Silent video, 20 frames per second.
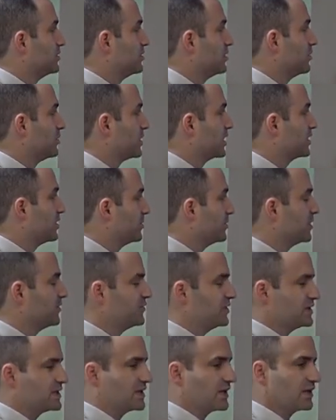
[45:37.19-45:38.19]
uh, when I come to
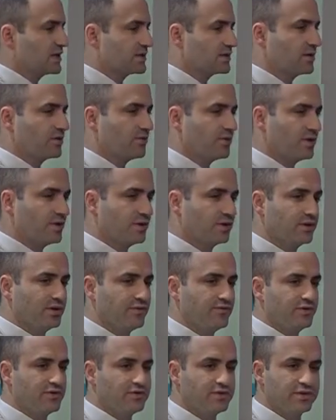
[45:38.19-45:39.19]
give these talks, I don't want to
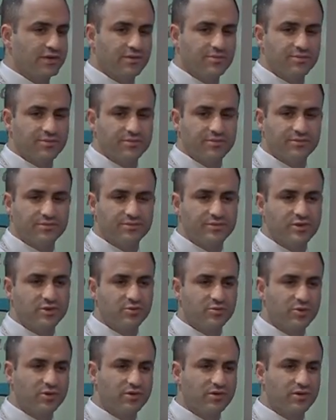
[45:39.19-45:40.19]
give you some
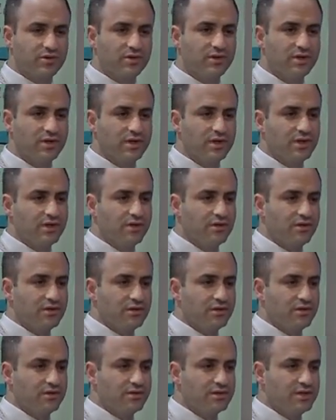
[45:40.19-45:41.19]
super
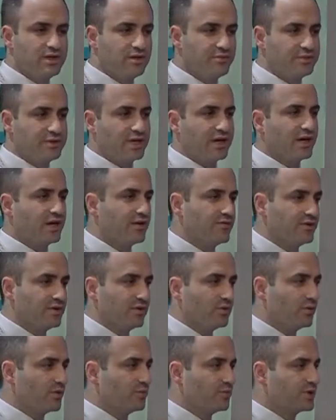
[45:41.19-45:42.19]
deep dive
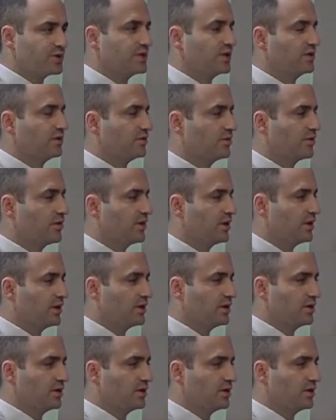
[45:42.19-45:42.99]
into one particular thing.